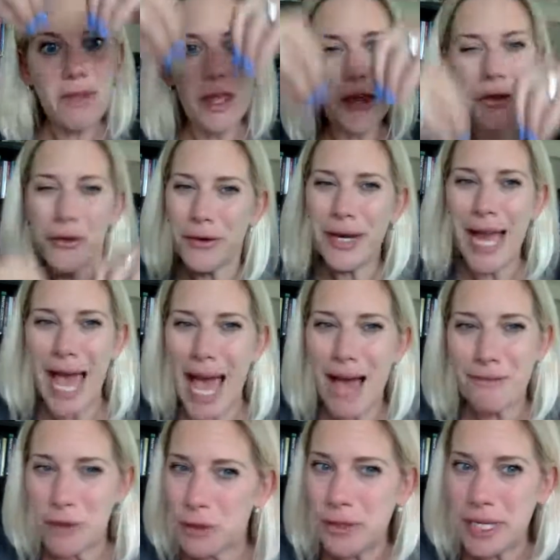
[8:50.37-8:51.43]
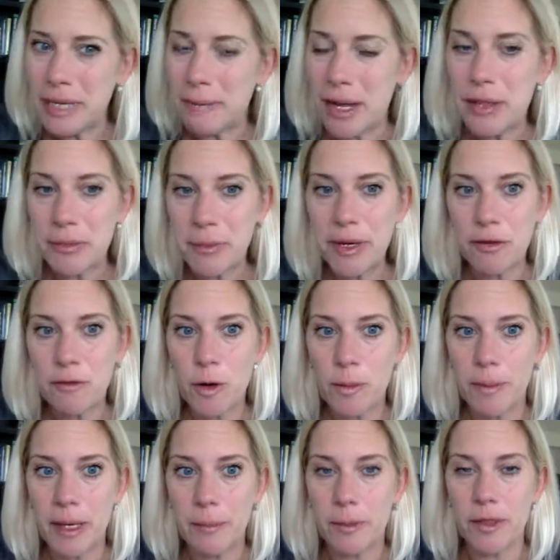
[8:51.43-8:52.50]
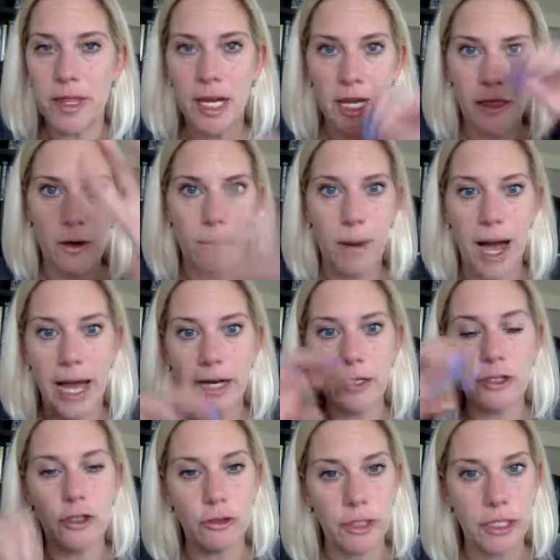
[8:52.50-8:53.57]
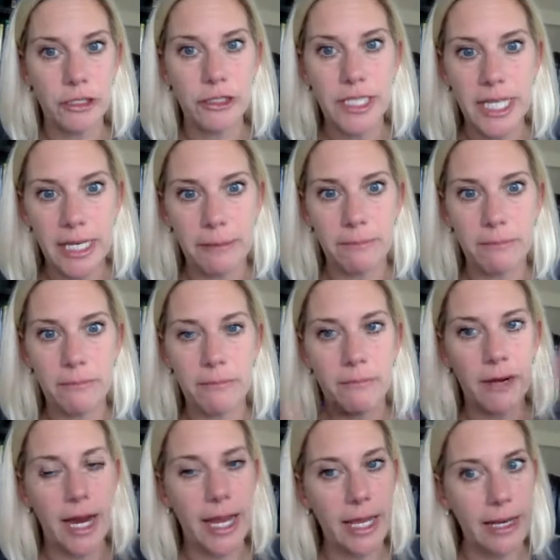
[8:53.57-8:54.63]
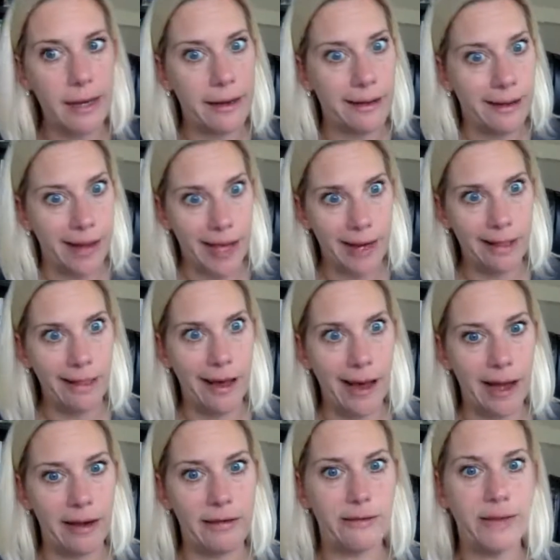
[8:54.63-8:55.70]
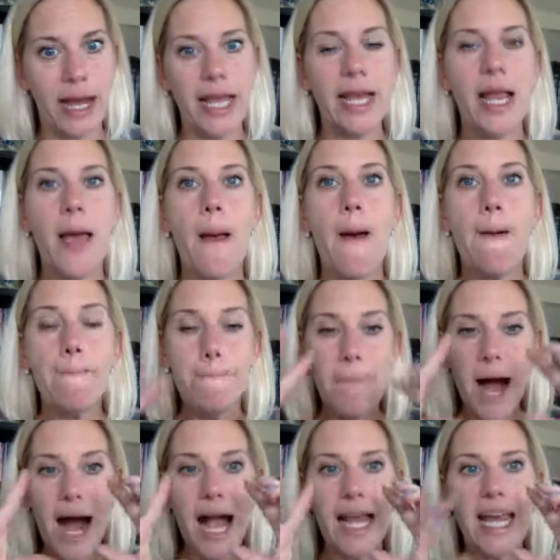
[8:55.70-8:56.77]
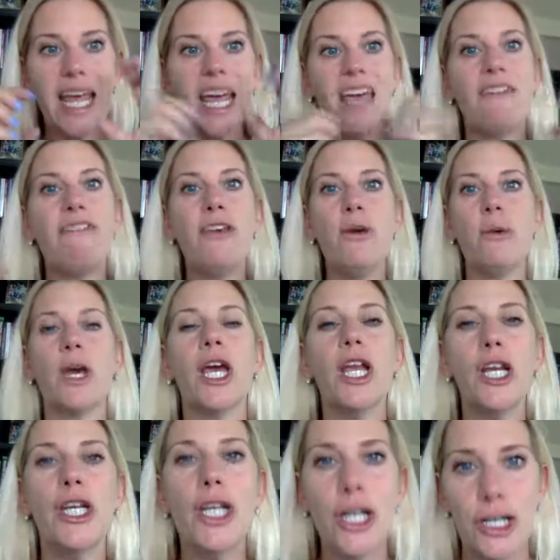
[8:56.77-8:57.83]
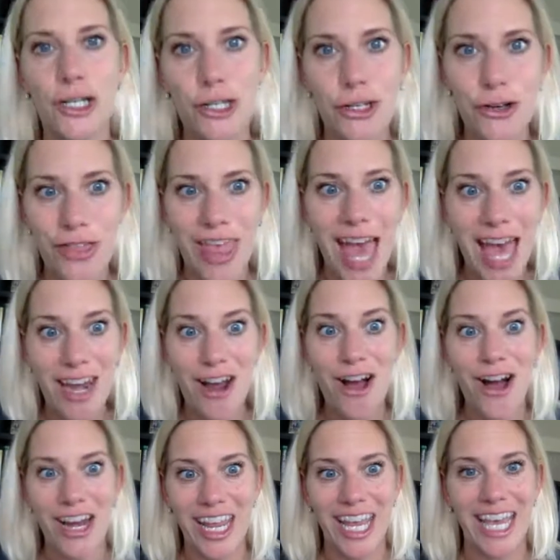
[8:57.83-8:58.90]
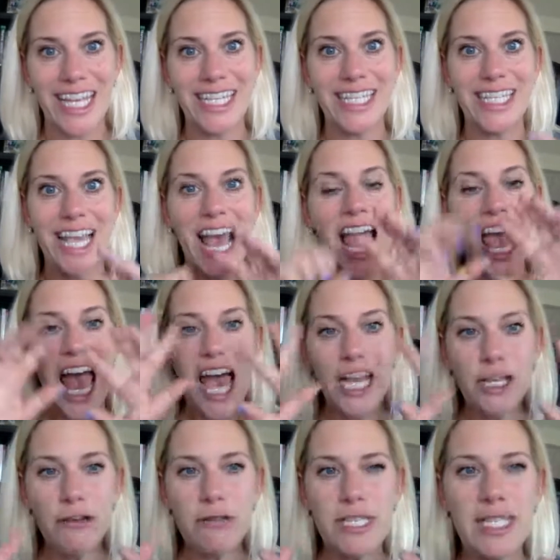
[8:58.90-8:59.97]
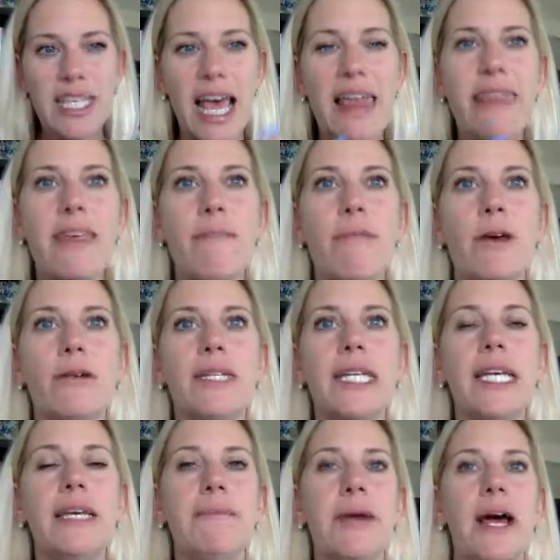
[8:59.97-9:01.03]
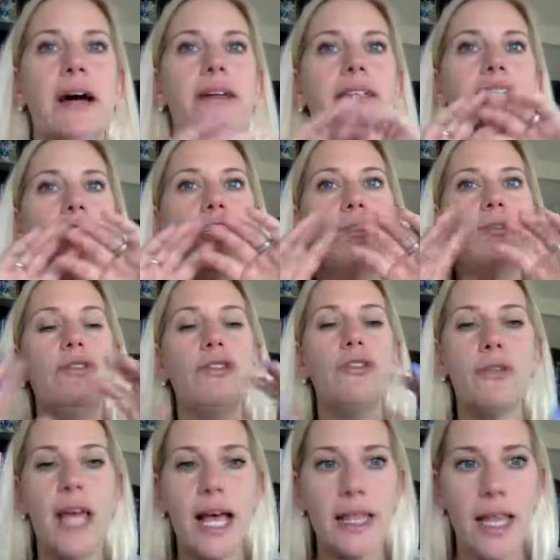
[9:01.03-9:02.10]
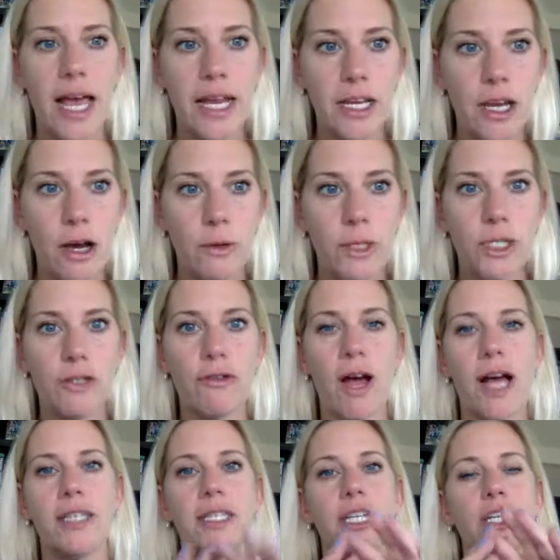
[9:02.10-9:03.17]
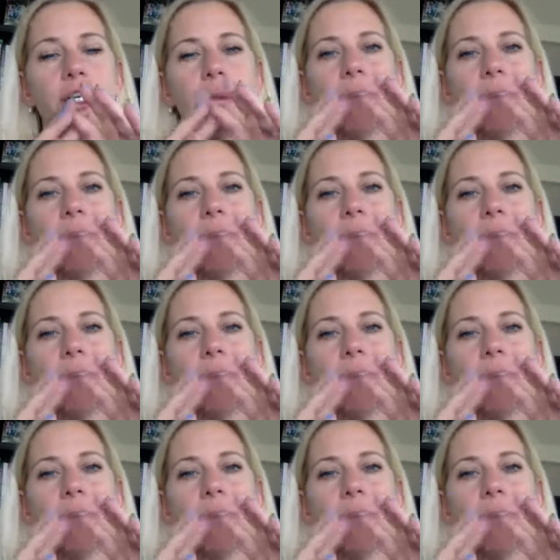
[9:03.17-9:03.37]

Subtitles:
you're going to have only about 3 or 4 people that either buy or join your team, right? Not a lot, right? But if you can nurture that audience and you send them those emails and you do that like, know, and trust and you're